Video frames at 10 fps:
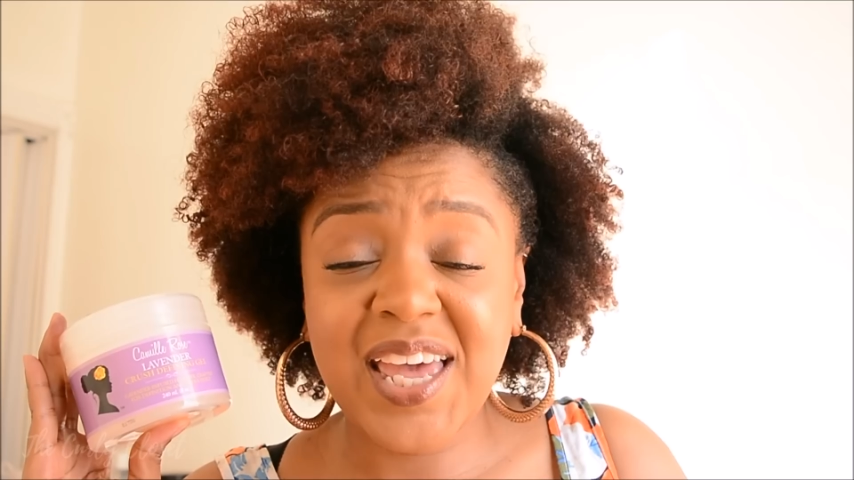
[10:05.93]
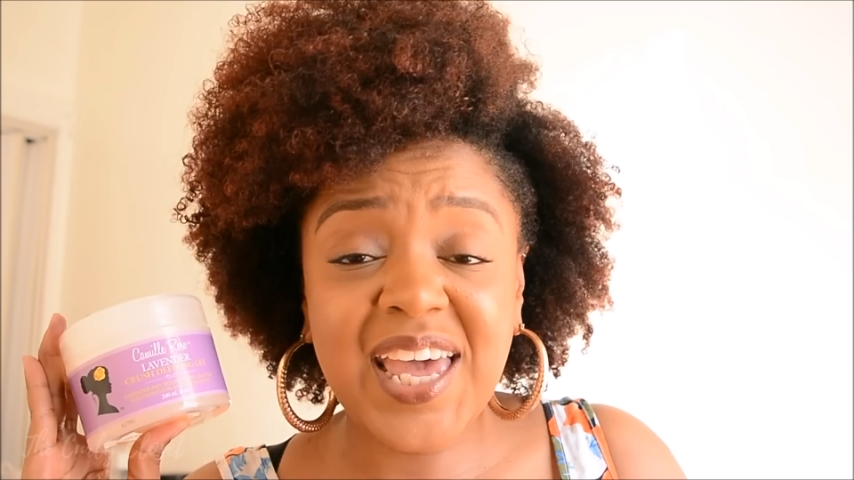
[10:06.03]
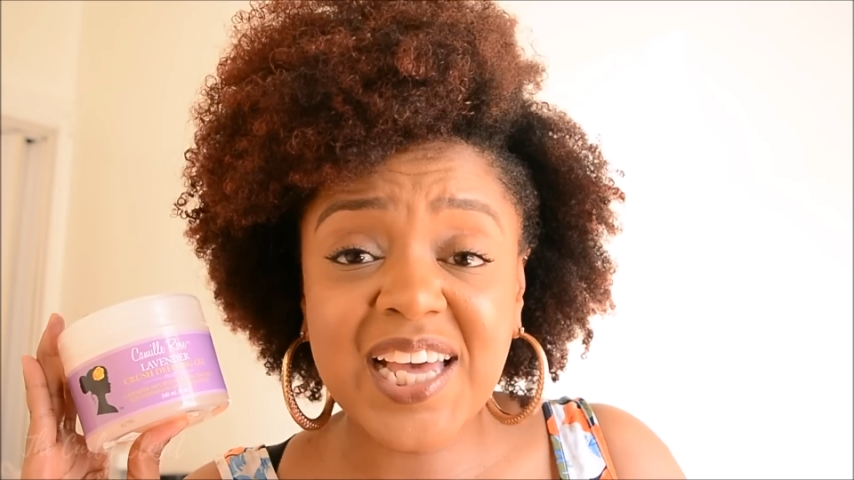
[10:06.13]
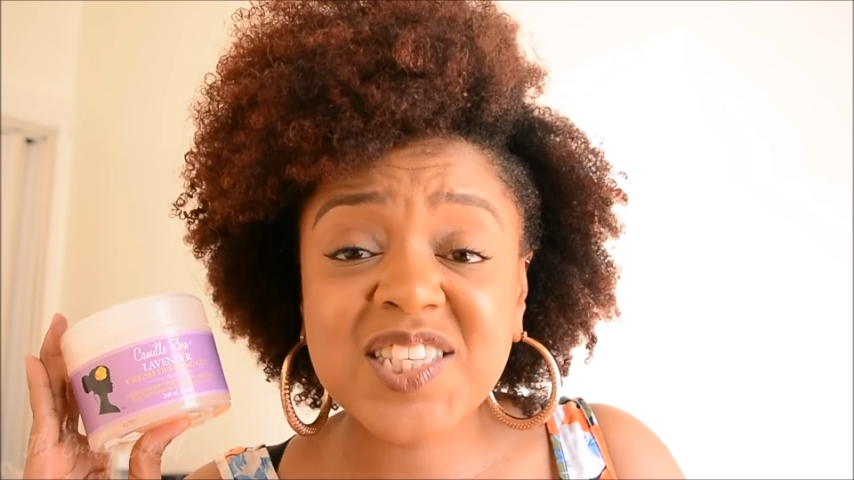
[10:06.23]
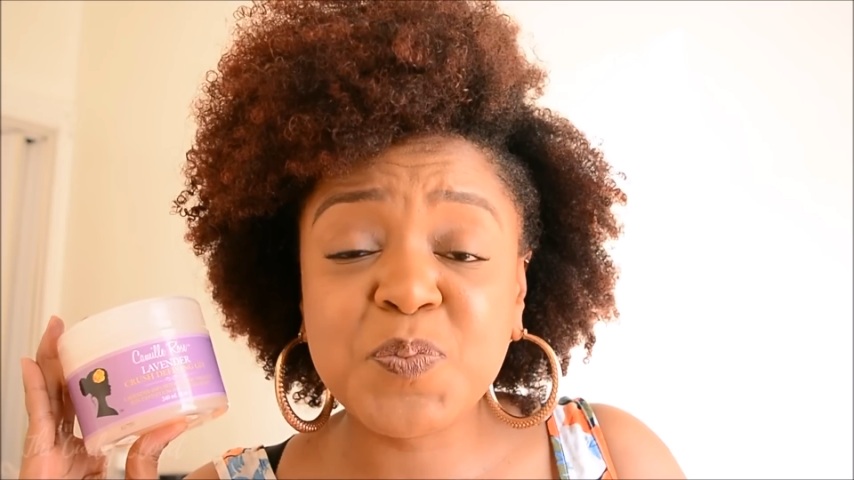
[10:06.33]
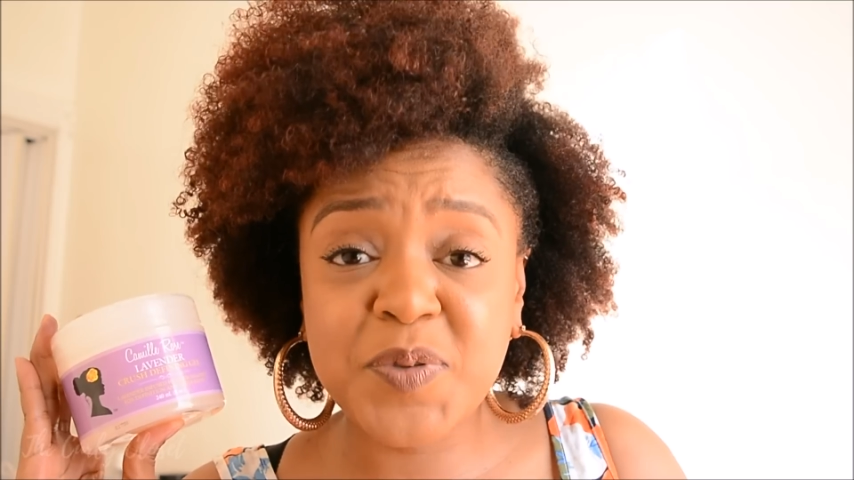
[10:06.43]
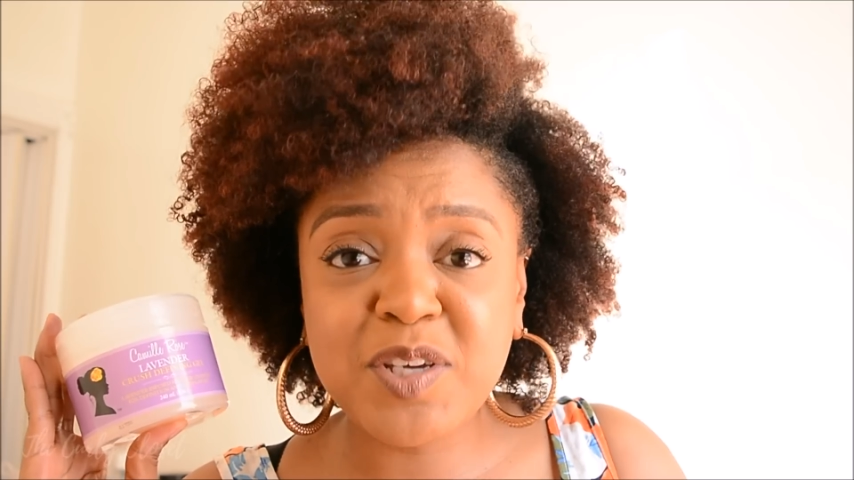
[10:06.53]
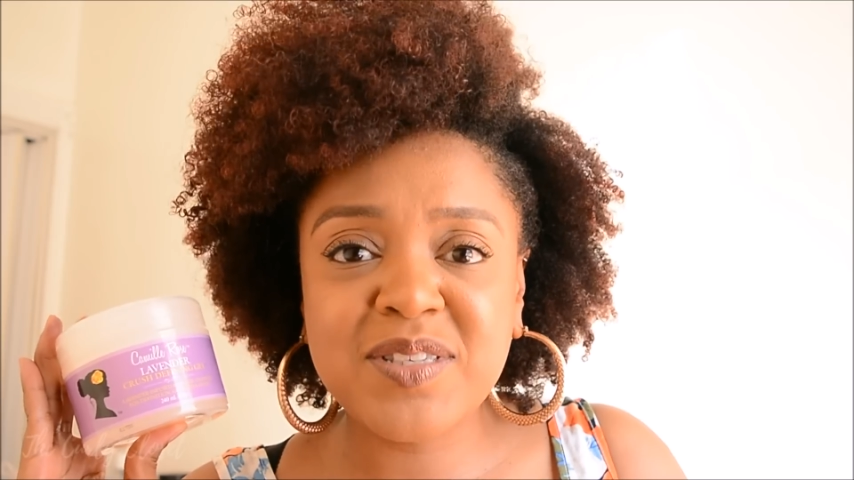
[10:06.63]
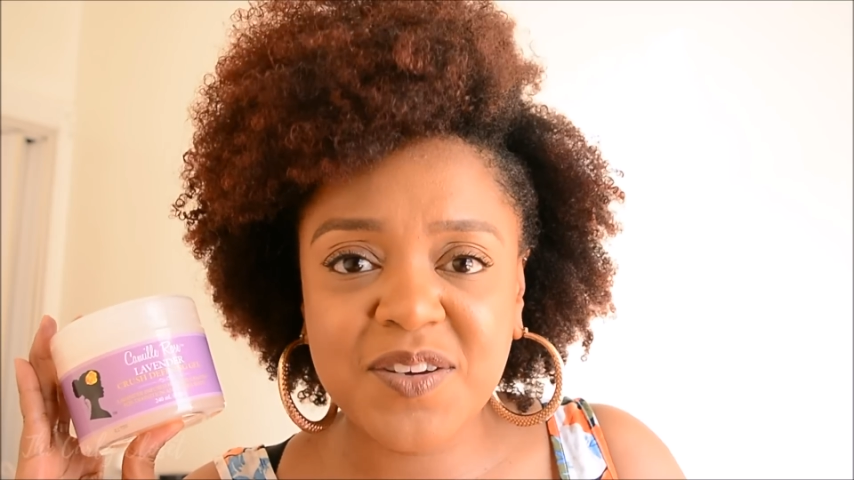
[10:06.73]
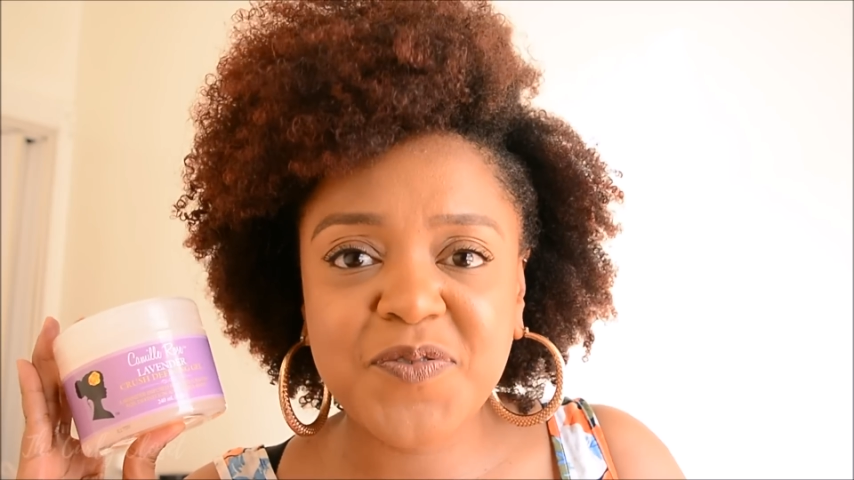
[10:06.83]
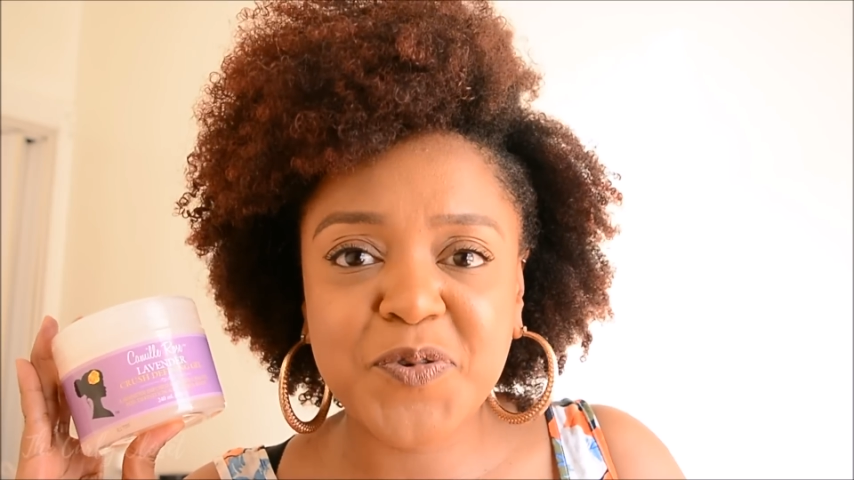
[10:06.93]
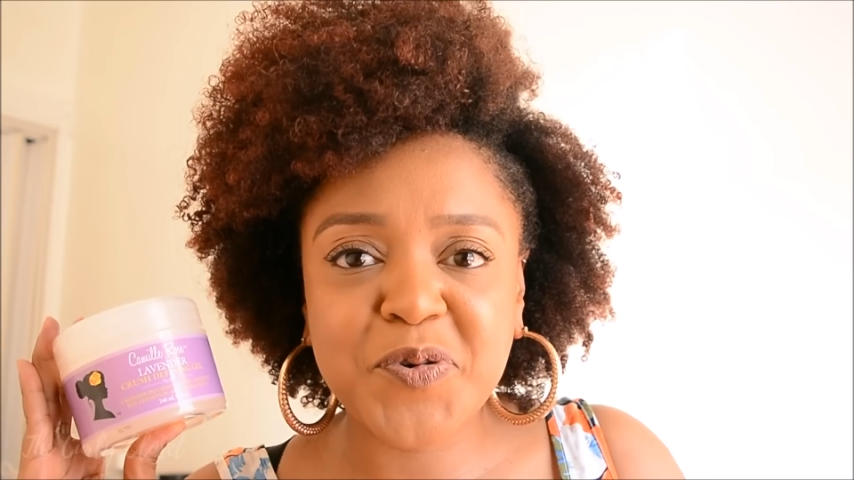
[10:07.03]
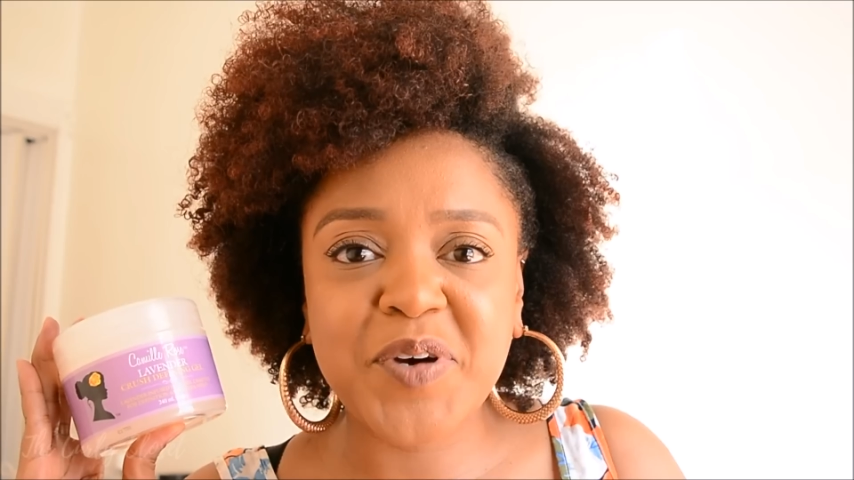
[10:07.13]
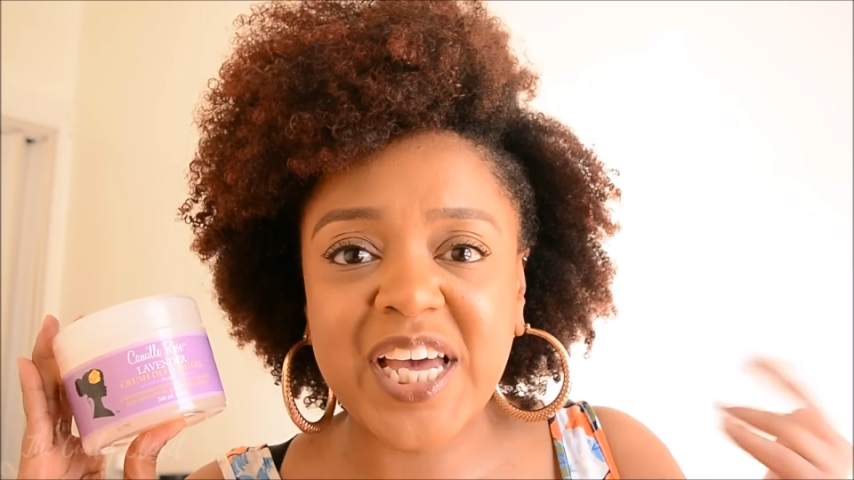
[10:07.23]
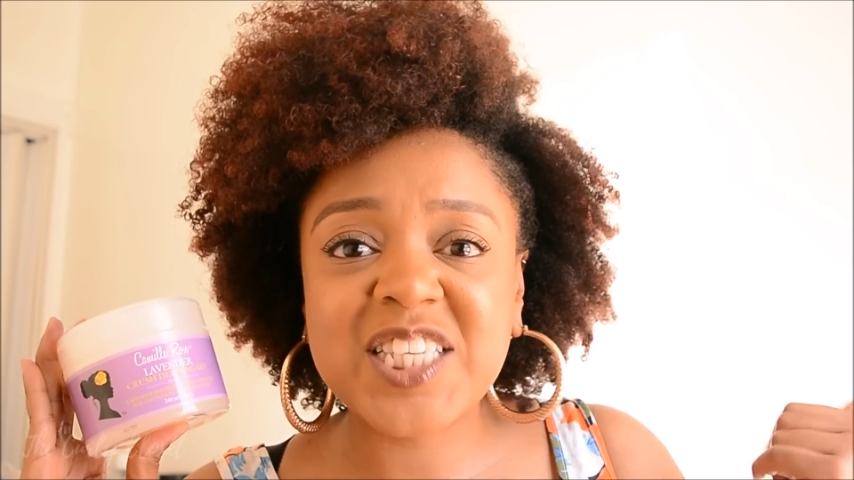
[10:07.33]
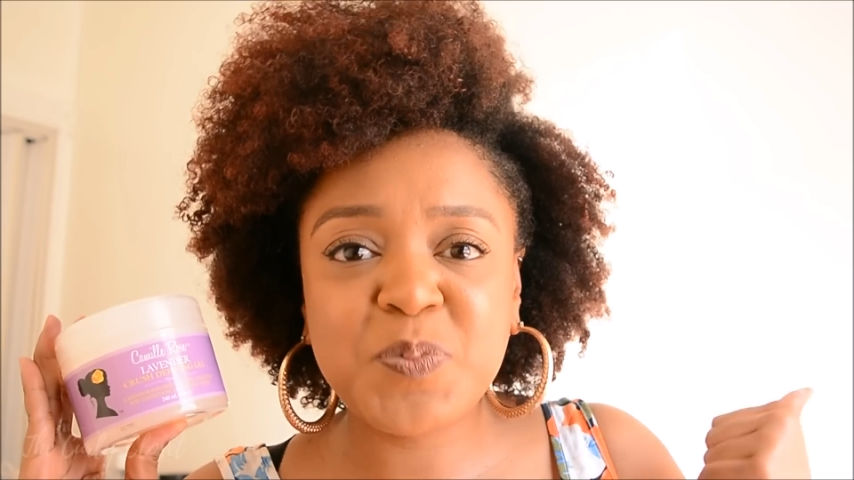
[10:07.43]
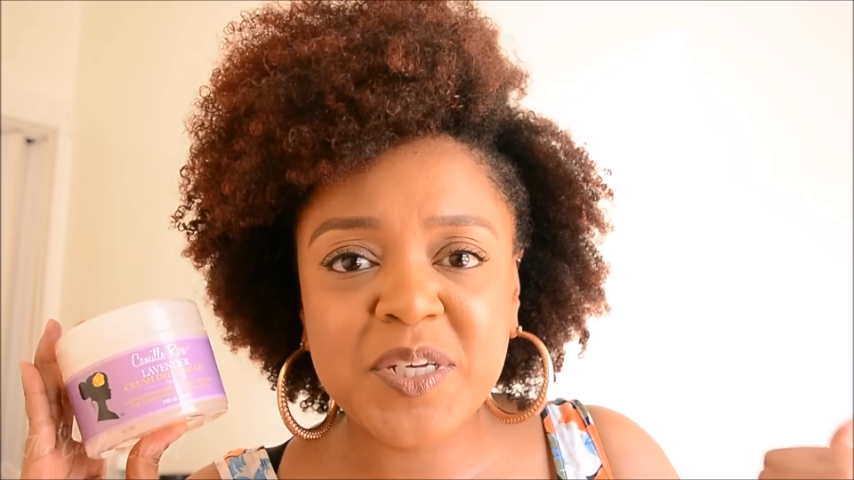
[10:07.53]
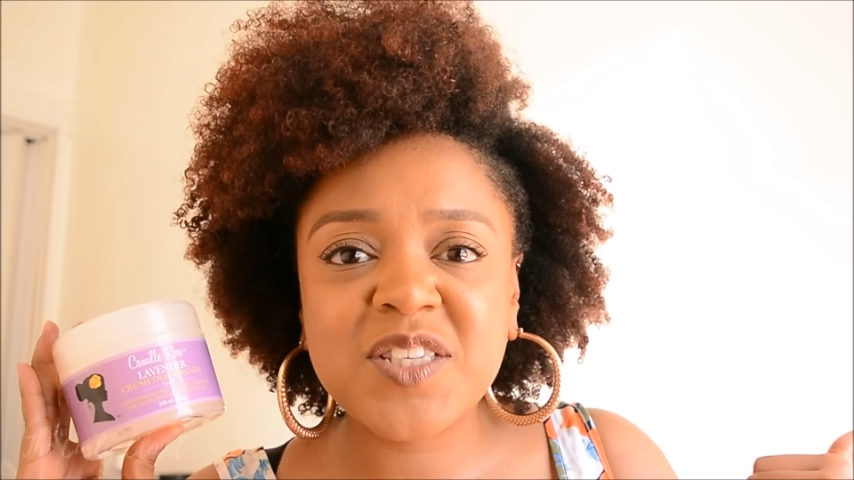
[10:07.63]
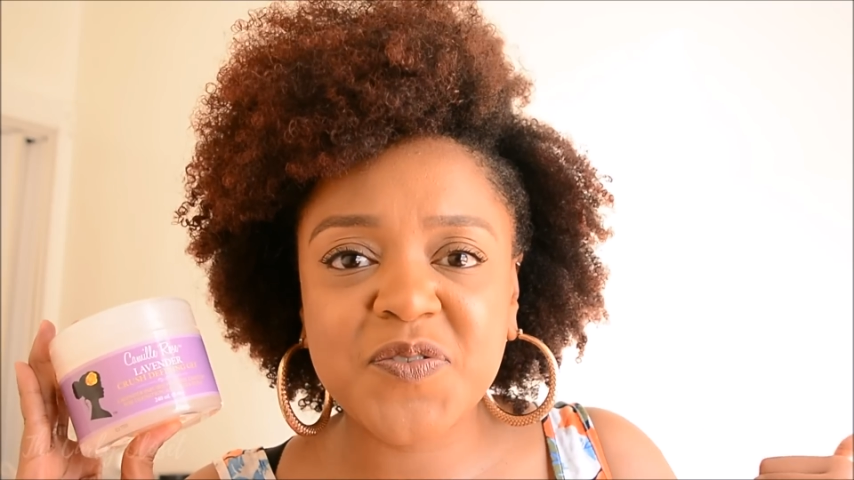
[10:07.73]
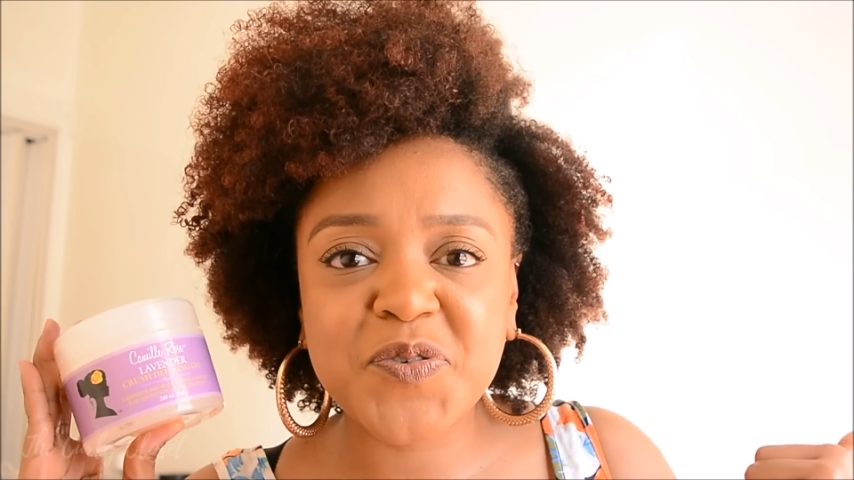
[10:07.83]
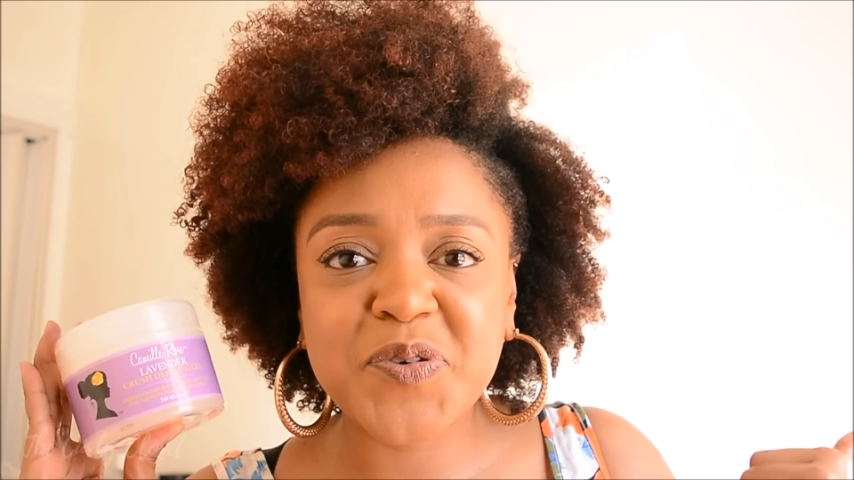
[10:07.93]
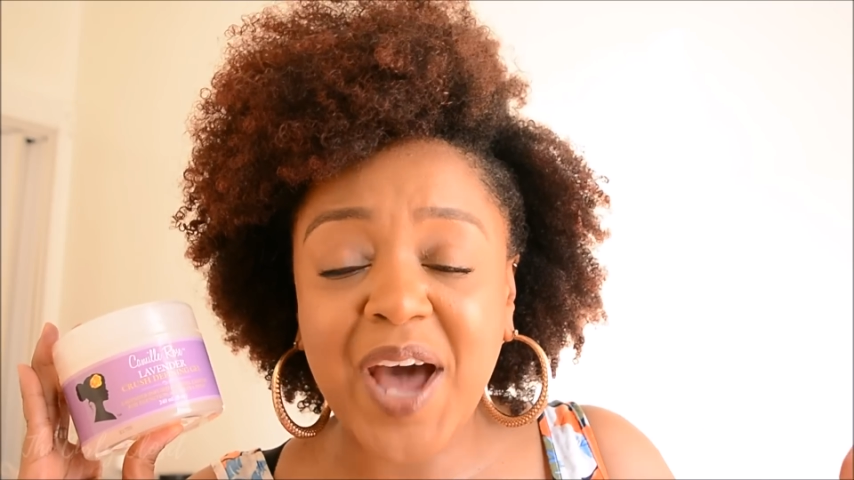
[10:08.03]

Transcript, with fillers: It's beautiful, it's beautiful.